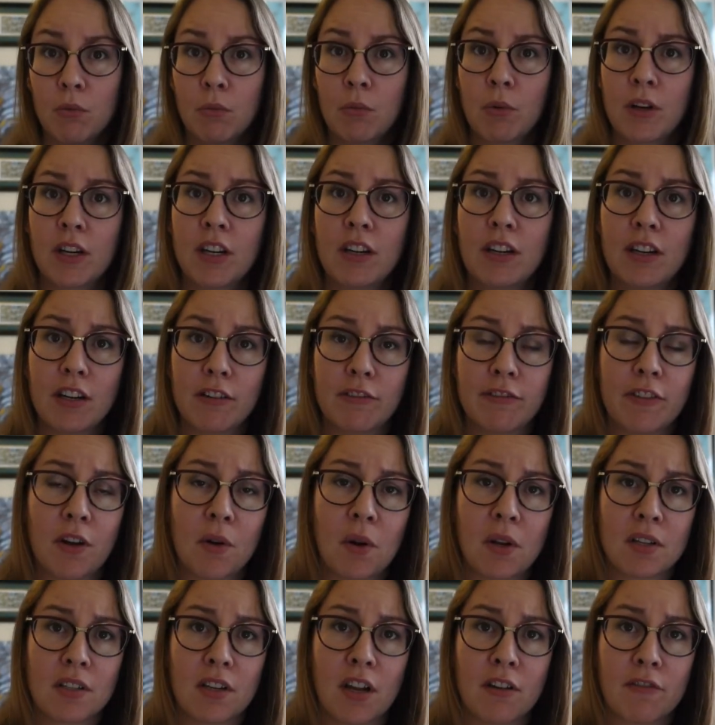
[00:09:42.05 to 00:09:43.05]
What do you need to
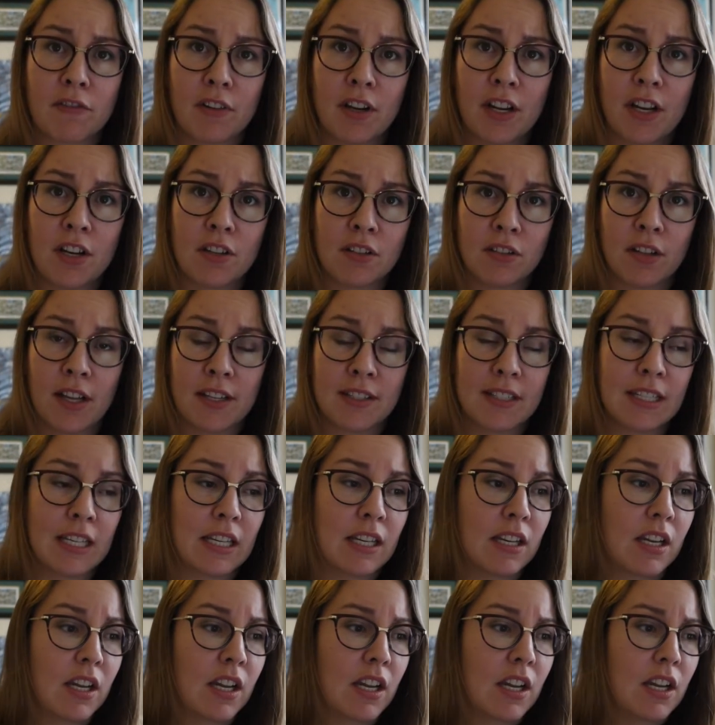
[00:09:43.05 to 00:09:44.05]
focus on for each
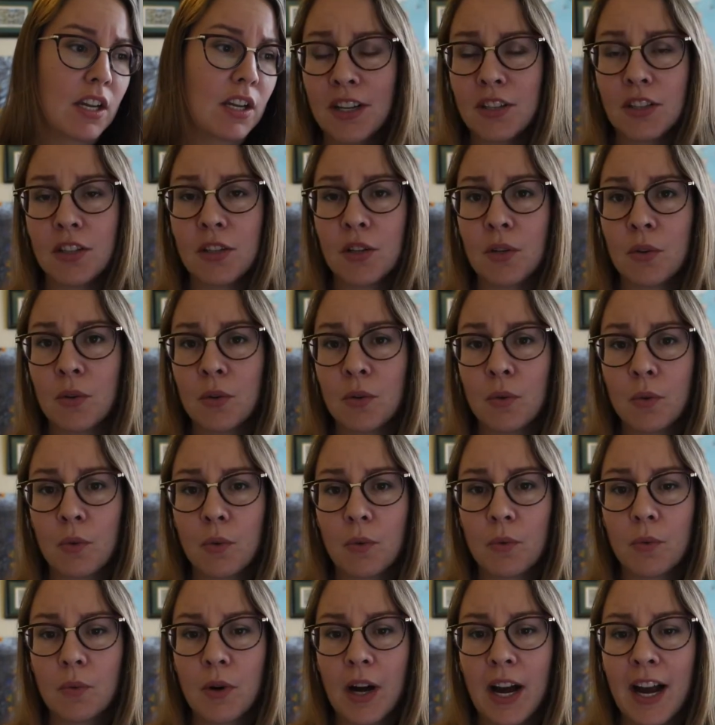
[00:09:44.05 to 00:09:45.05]
lesson? What I do,
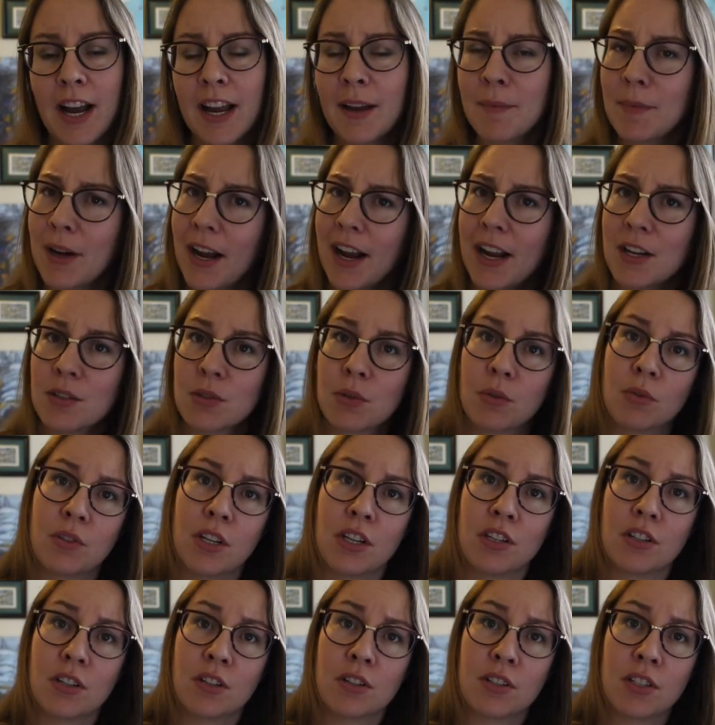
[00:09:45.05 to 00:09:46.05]
I am a high school
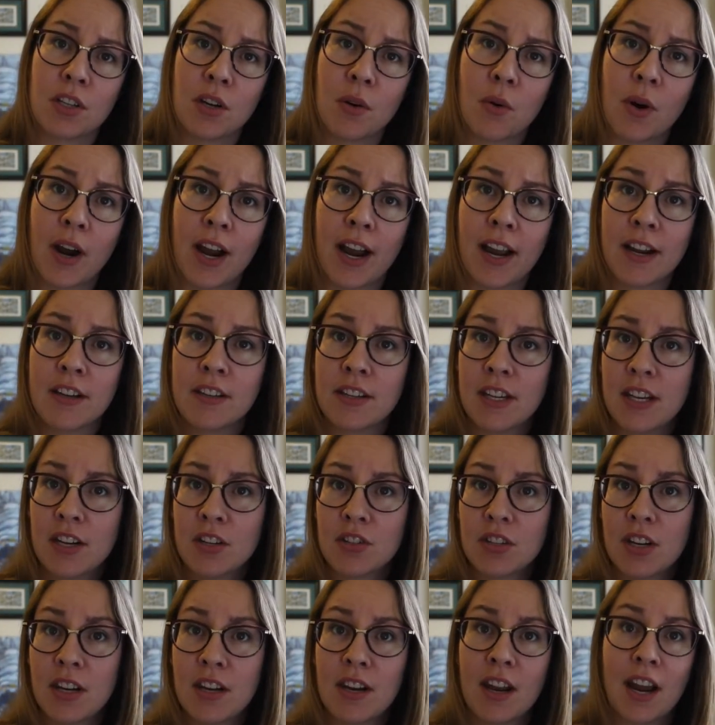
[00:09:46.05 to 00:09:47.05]
teacher, so I
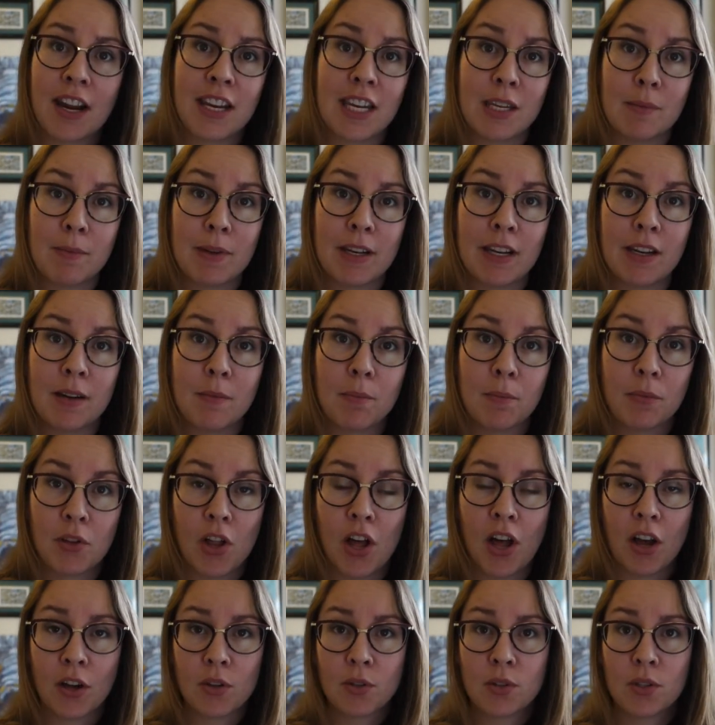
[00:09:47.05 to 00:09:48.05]
teach in 90-minute
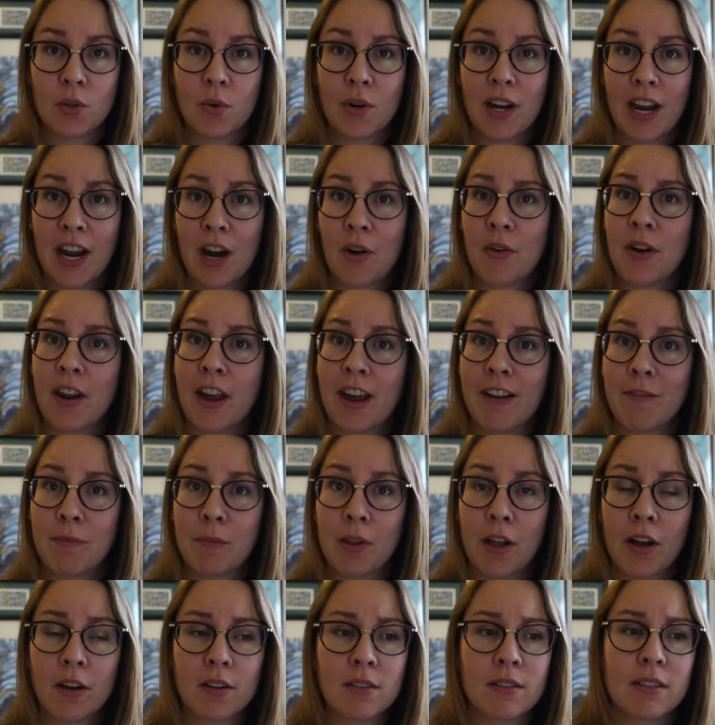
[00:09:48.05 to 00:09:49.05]
blocks, so an hour and a
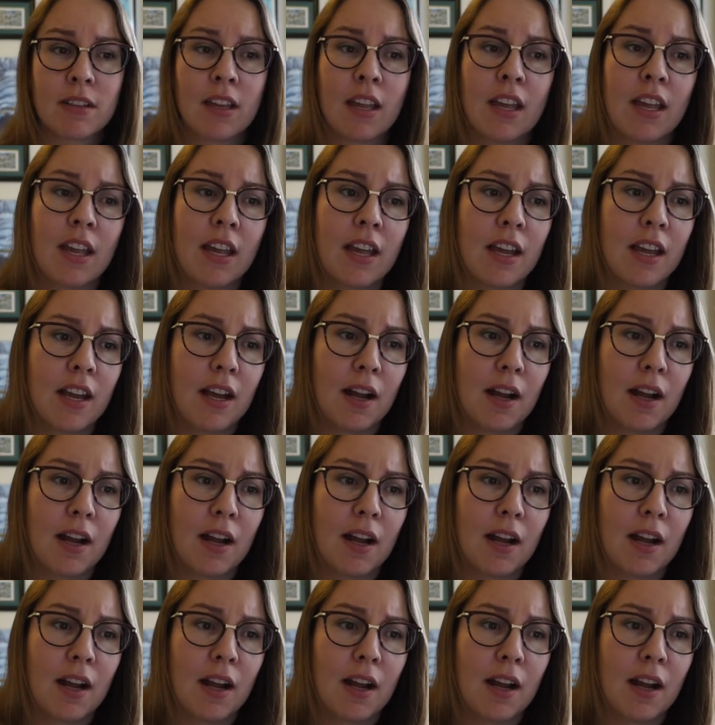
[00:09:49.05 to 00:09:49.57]
half blocks.